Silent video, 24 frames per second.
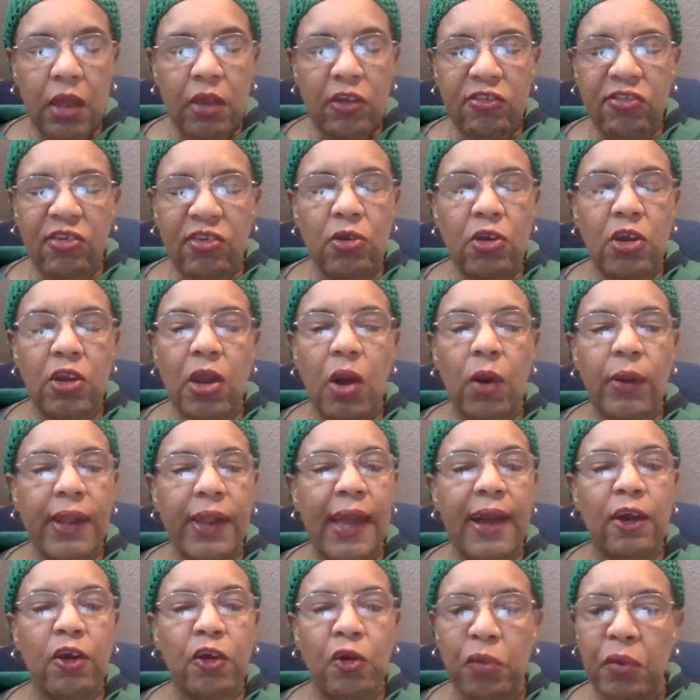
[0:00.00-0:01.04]
So, they
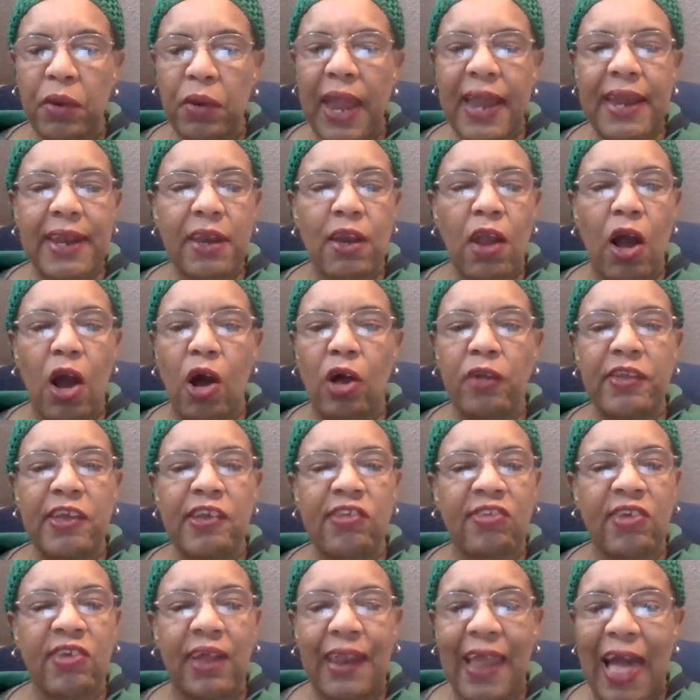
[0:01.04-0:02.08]
are creating all
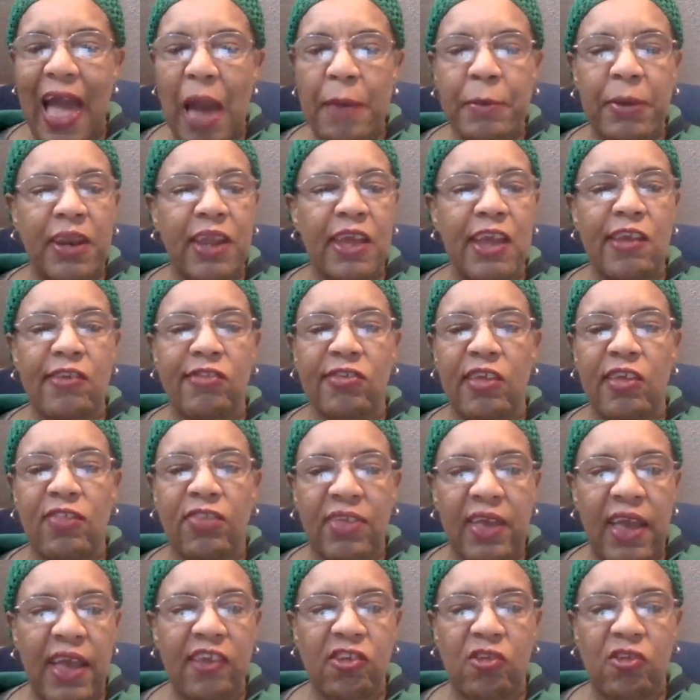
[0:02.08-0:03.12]
these calamities and
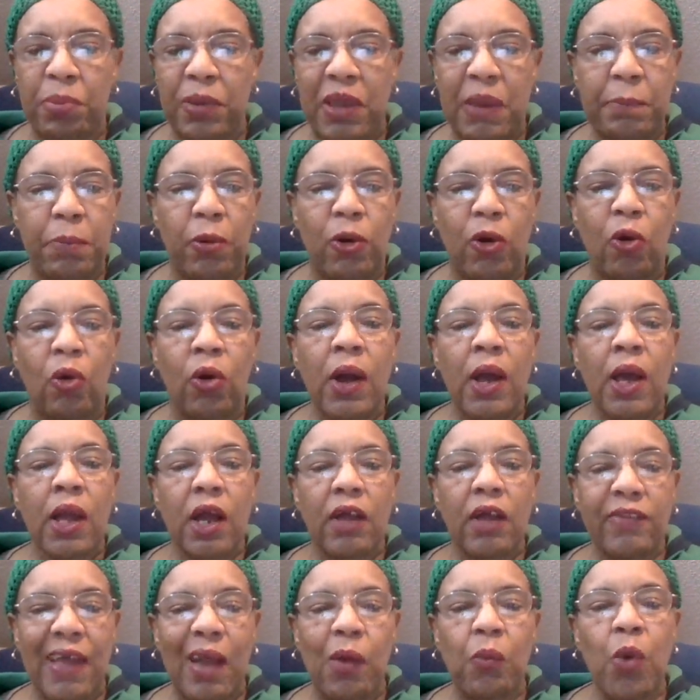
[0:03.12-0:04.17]
things, people,
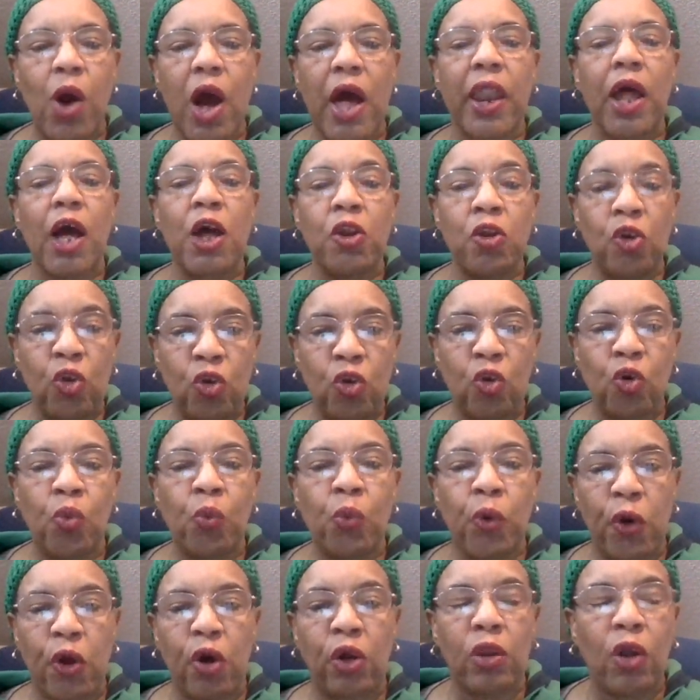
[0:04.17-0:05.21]
because they want a new
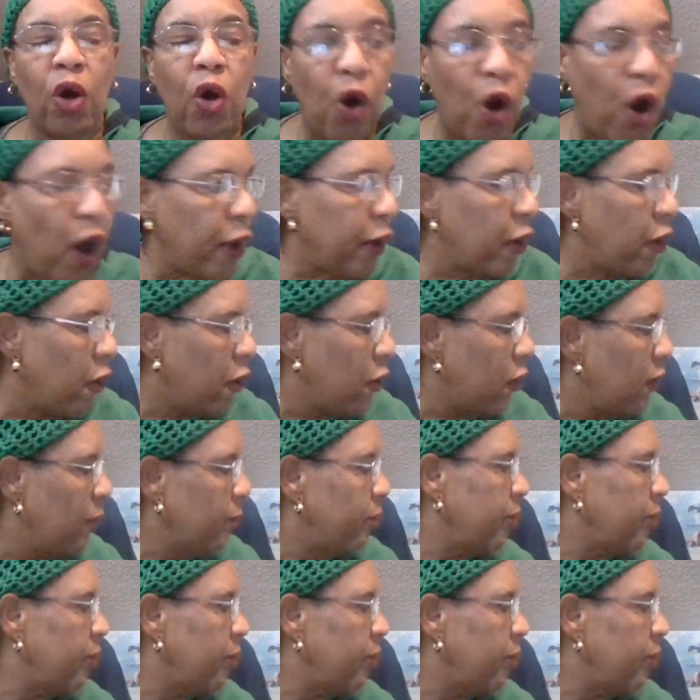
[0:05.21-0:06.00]
world order.